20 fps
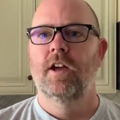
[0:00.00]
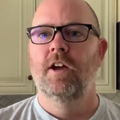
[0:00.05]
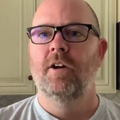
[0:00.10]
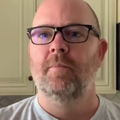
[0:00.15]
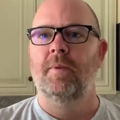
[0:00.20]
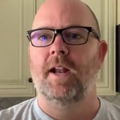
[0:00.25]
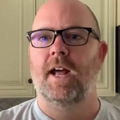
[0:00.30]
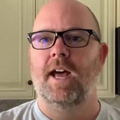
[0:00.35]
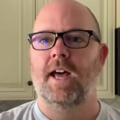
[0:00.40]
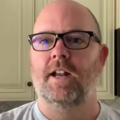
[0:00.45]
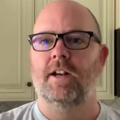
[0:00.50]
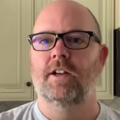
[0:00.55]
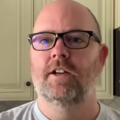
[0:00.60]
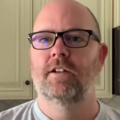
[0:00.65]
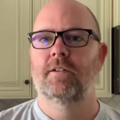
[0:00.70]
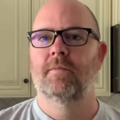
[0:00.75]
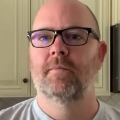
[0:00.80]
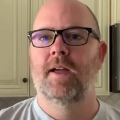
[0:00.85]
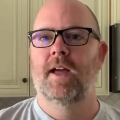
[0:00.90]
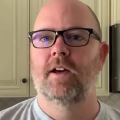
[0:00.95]
but I had a
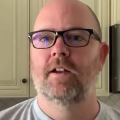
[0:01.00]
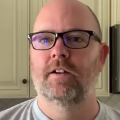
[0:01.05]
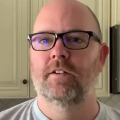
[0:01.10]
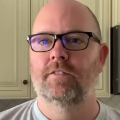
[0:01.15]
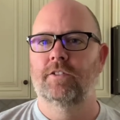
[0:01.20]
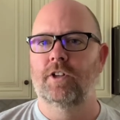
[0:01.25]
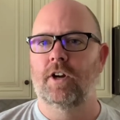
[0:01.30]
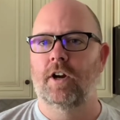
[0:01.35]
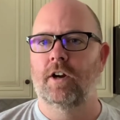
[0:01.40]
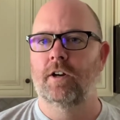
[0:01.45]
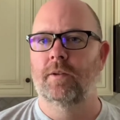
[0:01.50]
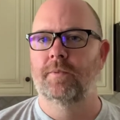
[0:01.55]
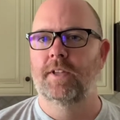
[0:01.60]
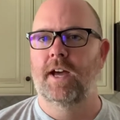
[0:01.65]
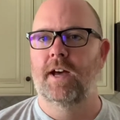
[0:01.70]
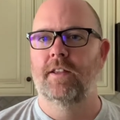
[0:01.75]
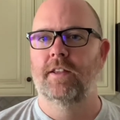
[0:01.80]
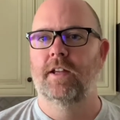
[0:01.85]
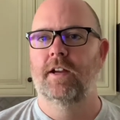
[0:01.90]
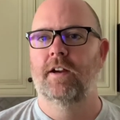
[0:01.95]
good amount of turnips
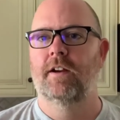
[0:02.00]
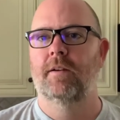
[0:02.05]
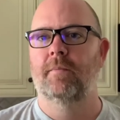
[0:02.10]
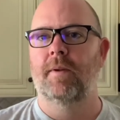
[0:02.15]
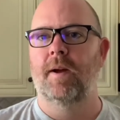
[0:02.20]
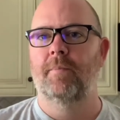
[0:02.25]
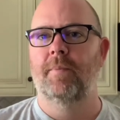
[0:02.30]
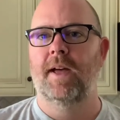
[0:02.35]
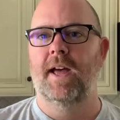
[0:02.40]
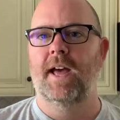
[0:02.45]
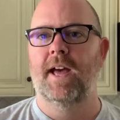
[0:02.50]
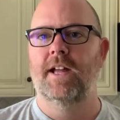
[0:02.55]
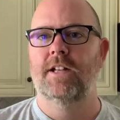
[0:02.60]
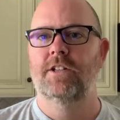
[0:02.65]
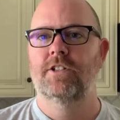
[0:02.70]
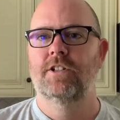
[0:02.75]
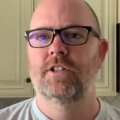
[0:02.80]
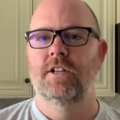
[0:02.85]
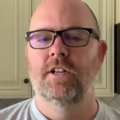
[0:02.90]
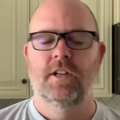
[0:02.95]
out there in my
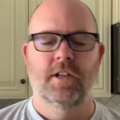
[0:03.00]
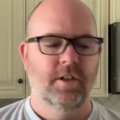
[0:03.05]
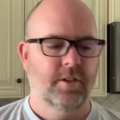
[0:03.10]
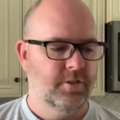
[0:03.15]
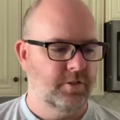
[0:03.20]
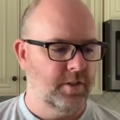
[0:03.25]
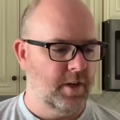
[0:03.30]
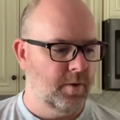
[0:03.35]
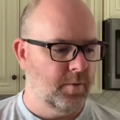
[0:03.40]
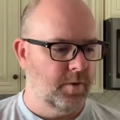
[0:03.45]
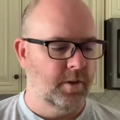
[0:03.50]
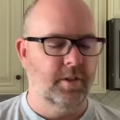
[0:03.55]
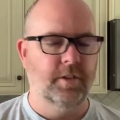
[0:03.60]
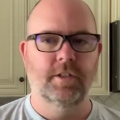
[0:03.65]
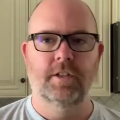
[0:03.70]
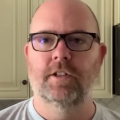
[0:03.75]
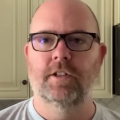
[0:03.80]
patch, so I wanted